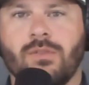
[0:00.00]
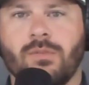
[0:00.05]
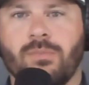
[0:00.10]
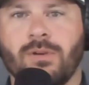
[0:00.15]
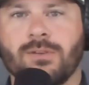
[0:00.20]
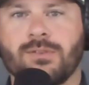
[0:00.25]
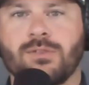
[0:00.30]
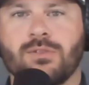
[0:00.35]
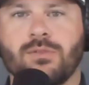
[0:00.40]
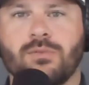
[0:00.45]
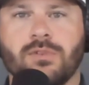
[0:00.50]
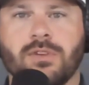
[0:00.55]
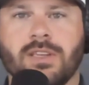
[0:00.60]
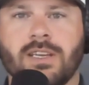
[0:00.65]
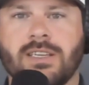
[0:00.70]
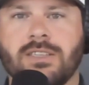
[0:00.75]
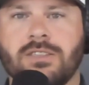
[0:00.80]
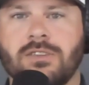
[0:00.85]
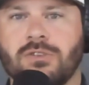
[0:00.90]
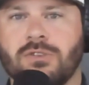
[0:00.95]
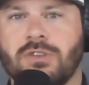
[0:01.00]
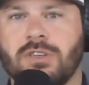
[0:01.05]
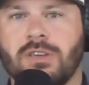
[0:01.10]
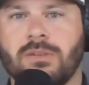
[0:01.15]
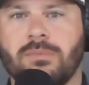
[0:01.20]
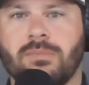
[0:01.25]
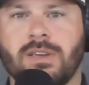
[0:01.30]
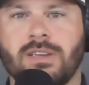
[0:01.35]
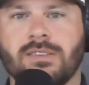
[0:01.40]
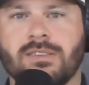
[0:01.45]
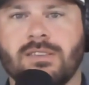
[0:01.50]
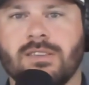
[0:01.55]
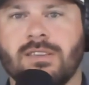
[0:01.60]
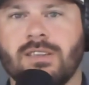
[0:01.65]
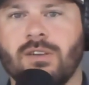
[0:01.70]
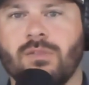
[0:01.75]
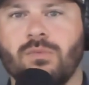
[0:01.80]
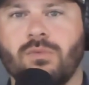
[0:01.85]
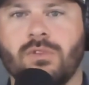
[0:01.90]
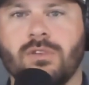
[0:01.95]
personal relationship as
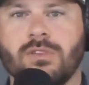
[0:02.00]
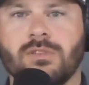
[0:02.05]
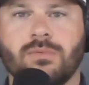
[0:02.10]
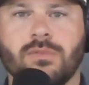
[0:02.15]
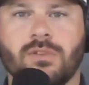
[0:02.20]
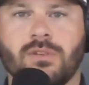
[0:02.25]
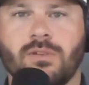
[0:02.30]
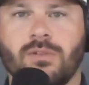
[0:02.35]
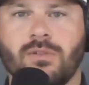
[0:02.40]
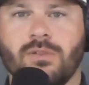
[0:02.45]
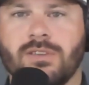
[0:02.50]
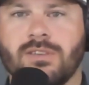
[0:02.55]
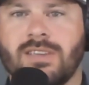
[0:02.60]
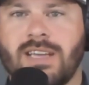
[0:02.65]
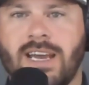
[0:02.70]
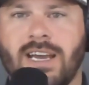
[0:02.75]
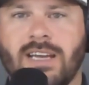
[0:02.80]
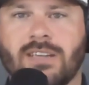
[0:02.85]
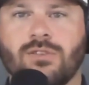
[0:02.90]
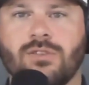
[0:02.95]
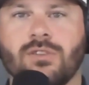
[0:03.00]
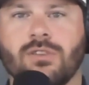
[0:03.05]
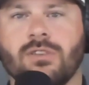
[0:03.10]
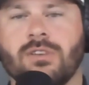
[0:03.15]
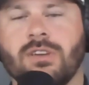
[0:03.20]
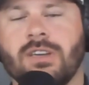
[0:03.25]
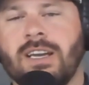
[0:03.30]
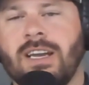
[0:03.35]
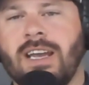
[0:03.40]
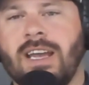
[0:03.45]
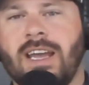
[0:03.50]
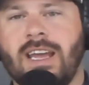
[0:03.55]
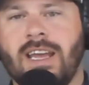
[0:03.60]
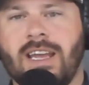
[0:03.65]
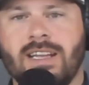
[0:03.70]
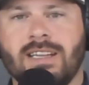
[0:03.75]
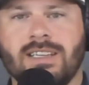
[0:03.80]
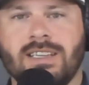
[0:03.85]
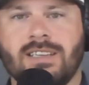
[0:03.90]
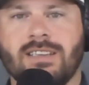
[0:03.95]
there was with Chris Hatcher
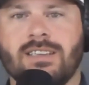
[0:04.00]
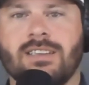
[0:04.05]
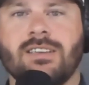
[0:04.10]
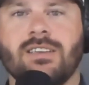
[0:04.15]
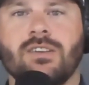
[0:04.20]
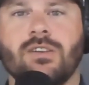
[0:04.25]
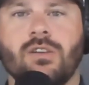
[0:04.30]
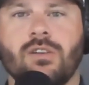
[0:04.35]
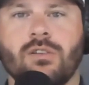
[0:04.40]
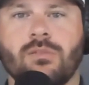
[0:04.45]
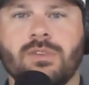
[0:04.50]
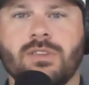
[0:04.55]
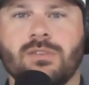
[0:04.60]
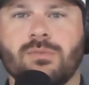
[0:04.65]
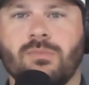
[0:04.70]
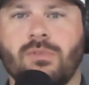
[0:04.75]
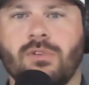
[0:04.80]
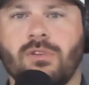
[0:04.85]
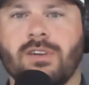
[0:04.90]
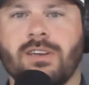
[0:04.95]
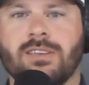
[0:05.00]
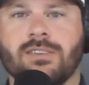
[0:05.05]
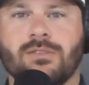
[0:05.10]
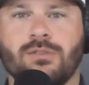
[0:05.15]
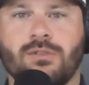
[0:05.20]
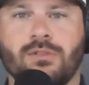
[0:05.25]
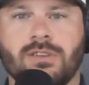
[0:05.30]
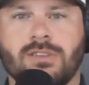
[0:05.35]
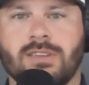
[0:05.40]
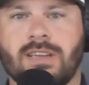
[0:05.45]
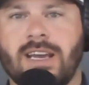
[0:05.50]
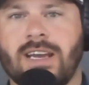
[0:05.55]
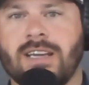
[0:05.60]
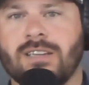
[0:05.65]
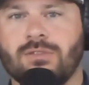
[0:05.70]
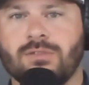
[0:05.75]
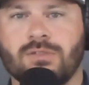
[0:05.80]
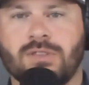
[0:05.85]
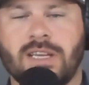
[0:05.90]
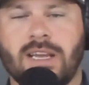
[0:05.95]
and Kirby Smart, as Chris
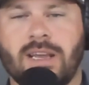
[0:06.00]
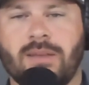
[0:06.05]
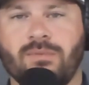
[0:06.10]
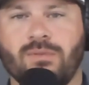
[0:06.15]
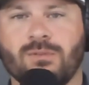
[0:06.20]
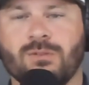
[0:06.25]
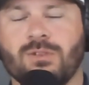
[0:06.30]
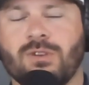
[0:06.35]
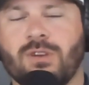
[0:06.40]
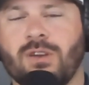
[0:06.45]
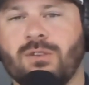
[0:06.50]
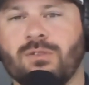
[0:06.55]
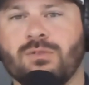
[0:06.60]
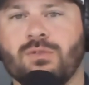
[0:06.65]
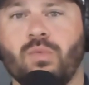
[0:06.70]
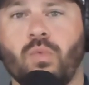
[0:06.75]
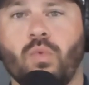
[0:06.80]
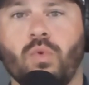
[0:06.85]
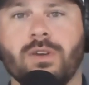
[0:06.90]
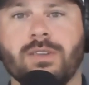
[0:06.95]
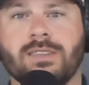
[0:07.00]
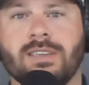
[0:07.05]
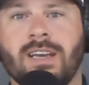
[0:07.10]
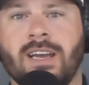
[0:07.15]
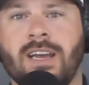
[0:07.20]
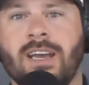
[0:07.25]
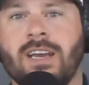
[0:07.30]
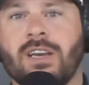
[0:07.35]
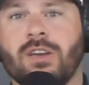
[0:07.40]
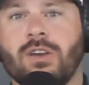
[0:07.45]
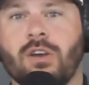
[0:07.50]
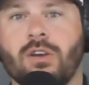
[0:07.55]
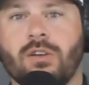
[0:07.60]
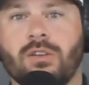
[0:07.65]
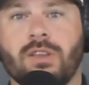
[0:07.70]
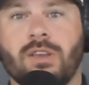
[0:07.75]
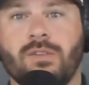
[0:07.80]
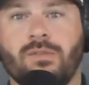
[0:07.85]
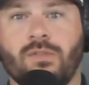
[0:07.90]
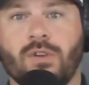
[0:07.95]
Hatcher, Samford's coach, was
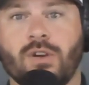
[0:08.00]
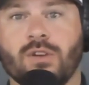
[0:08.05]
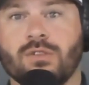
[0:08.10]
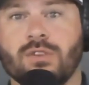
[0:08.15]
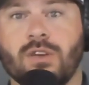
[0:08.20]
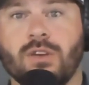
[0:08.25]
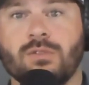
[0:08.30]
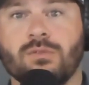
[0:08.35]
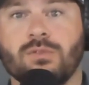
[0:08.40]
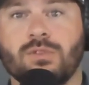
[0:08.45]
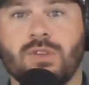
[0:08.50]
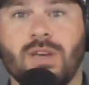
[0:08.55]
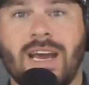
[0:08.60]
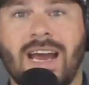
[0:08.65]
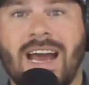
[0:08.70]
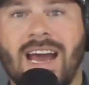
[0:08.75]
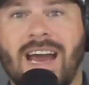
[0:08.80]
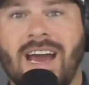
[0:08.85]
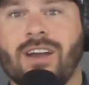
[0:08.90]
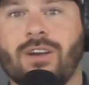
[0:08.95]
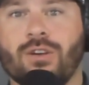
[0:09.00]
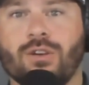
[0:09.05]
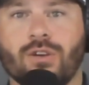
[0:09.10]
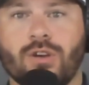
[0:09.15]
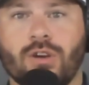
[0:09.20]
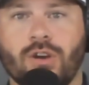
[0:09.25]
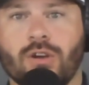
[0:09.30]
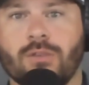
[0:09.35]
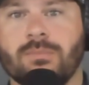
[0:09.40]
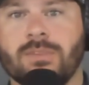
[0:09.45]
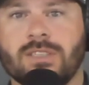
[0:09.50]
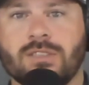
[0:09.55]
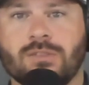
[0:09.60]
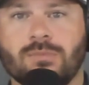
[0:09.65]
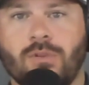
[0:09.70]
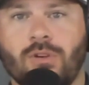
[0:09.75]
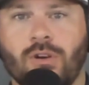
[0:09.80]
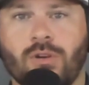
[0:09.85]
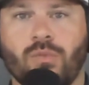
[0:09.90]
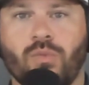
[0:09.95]
the first coach to hire Kirby
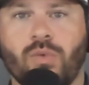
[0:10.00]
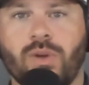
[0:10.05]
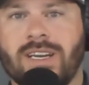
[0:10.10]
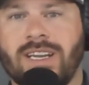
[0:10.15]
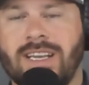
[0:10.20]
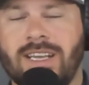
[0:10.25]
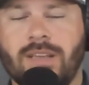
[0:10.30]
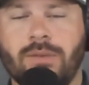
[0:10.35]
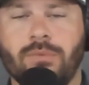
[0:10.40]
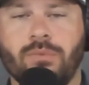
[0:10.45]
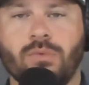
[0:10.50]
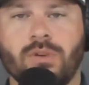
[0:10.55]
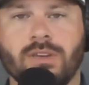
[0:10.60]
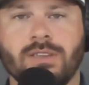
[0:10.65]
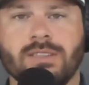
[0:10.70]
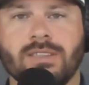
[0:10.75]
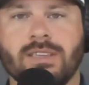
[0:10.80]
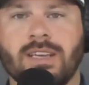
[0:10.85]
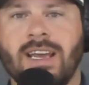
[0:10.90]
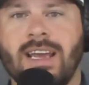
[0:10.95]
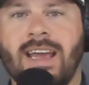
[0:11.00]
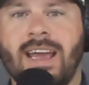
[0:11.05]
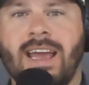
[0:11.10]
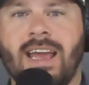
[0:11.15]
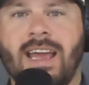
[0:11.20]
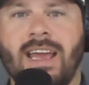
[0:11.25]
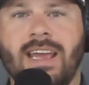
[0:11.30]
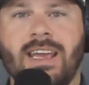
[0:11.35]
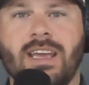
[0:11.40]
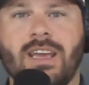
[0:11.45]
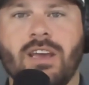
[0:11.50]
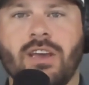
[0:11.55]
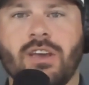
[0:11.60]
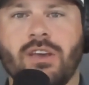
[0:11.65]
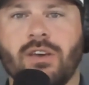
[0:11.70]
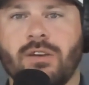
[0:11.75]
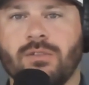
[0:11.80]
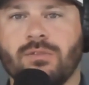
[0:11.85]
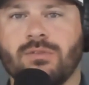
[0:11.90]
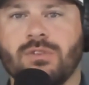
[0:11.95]
Smart when he was a
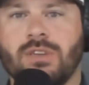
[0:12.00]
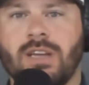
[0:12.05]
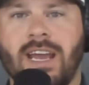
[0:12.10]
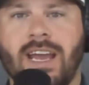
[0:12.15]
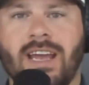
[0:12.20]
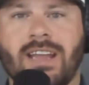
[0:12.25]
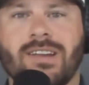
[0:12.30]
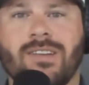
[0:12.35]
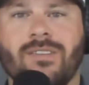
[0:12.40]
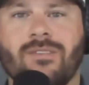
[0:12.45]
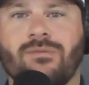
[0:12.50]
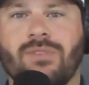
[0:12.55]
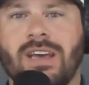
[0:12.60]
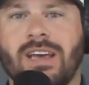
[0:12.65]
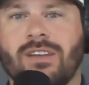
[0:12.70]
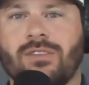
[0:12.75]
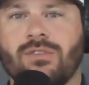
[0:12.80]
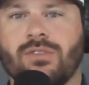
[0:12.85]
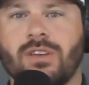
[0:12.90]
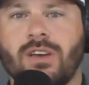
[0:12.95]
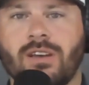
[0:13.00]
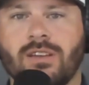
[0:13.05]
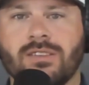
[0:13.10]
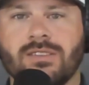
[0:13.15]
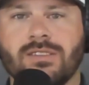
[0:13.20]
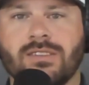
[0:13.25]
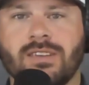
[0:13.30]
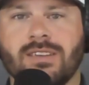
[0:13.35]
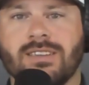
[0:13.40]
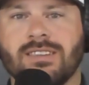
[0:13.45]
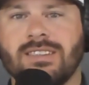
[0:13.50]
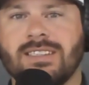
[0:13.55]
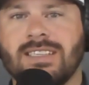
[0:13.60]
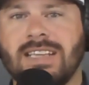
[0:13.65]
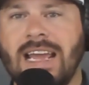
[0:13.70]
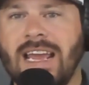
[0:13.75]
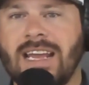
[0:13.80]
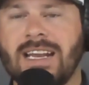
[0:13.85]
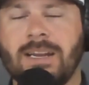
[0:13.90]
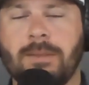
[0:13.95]
coach at Valdosta
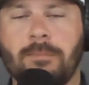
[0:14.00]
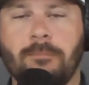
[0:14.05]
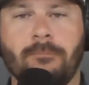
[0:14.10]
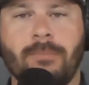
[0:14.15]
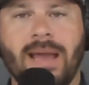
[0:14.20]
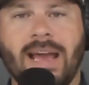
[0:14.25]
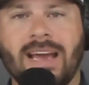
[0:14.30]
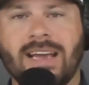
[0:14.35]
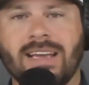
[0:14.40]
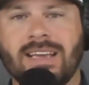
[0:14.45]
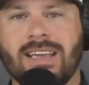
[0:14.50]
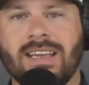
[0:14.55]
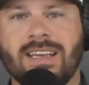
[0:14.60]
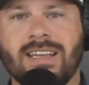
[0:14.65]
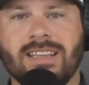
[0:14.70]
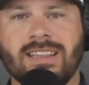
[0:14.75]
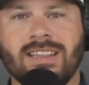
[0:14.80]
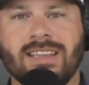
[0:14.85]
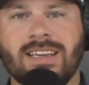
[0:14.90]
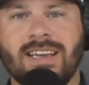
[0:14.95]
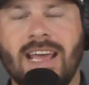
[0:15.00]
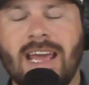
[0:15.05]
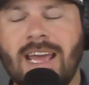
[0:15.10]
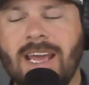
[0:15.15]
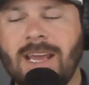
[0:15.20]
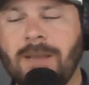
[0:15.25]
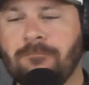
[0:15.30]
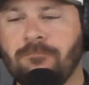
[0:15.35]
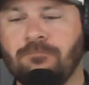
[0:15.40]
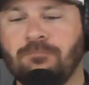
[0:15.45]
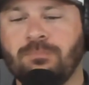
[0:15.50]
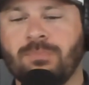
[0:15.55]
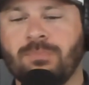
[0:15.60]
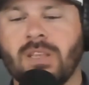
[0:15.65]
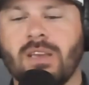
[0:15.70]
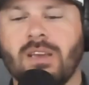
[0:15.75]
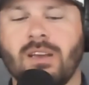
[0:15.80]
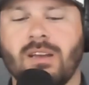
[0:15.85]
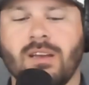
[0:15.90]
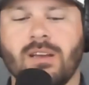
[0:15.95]
State back in the day.
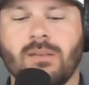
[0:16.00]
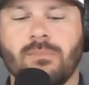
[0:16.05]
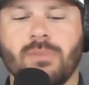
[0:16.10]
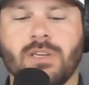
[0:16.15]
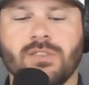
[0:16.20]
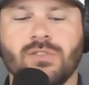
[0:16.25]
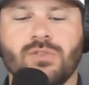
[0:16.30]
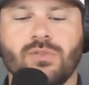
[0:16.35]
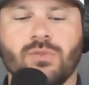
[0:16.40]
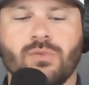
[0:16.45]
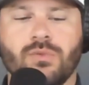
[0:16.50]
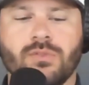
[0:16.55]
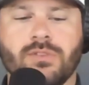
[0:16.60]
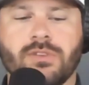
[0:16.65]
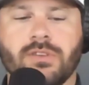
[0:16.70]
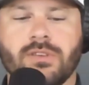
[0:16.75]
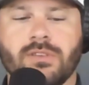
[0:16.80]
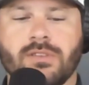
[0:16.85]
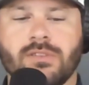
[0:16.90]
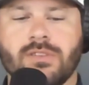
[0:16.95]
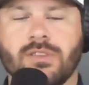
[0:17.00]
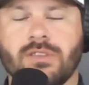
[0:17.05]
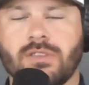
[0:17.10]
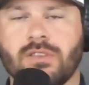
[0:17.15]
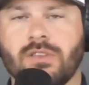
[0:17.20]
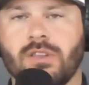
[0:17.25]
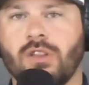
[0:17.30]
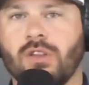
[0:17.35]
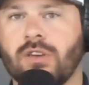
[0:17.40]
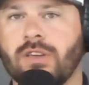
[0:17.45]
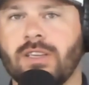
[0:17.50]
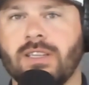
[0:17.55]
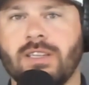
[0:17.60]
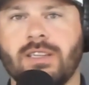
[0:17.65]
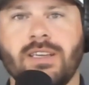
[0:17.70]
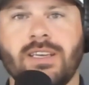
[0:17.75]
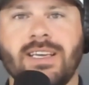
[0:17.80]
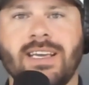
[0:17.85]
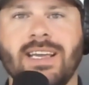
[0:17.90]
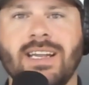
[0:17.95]
But Georgia just
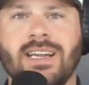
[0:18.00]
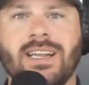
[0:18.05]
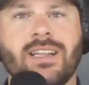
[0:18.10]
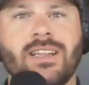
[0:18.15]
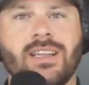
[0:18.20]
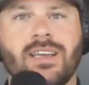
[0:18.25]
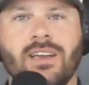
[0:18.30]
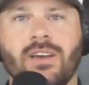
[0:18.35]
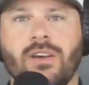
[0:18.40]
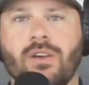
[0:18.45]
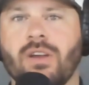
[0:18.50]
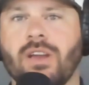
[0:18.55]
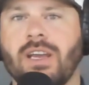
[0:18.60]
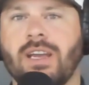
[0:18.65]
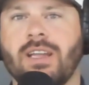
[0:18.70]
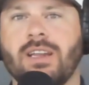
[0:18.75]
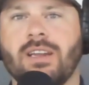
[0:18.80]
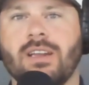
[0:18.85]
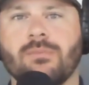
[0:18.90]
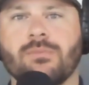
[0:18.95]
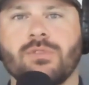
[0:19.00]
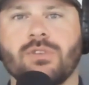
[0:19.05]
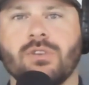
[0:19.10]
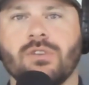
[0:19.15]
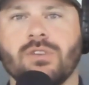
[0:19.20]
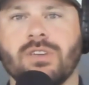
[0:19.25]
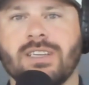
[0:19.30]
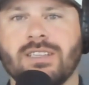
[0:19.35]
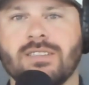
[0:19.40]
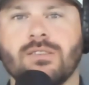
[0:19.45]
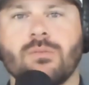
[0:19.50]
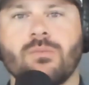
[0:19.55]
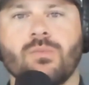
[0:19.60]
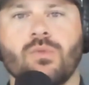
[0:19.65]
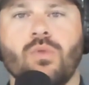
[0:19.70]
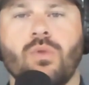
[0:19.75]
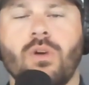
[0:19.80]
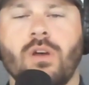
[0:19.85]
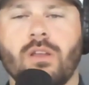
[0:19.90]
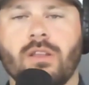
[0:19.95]
looking to get in there and I'm sure get some
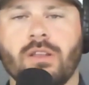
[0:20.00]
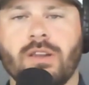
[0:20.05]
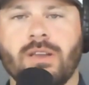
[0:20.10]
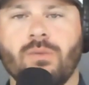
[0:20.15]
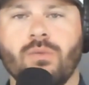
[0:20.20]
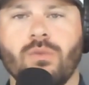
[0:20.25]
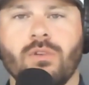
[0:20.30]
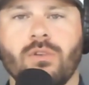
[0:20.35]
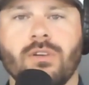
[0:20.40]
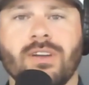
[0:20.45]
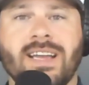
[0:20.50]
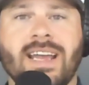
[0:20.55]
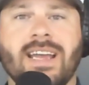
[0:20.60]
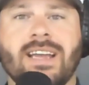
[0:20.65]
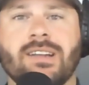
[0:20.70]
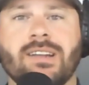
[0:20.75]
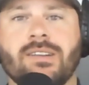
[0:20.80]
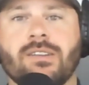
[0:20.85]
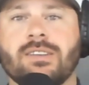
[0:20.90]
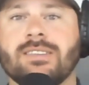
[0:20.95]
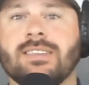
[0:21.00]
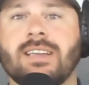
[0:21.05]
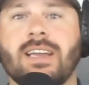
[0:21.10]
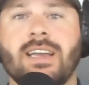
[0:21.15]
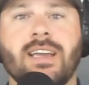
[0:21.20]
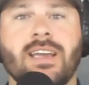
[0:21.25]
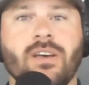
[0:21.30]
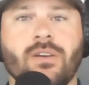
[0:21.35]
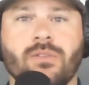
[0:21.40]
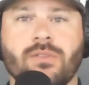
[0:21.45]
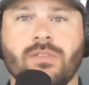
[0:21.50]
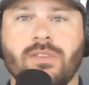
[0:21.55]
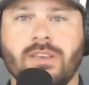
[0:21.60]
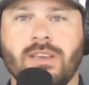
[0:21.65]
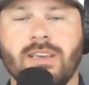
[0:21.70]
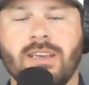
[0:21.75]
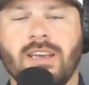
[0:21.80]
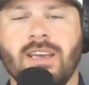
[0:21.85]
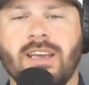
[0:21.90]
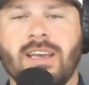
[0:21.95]
quality work and stay
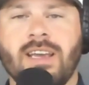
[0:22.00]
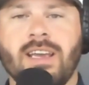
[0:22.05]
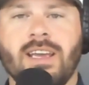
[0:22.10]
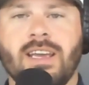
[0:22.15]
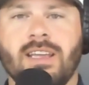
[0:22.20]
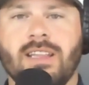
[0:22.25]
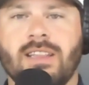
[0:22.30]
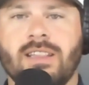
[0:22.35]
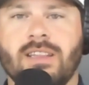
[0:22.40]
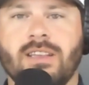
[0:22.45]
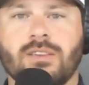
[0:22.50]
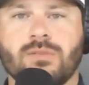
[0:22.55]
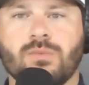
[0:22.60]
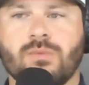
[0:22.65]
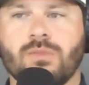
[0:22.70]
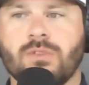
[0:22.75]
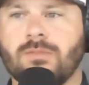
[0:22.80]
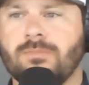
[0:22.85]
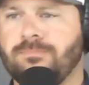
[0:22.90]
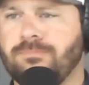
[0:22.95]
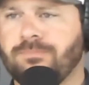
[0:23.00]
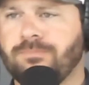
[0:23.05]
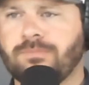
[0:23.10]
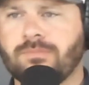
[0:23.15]
healthy in this one.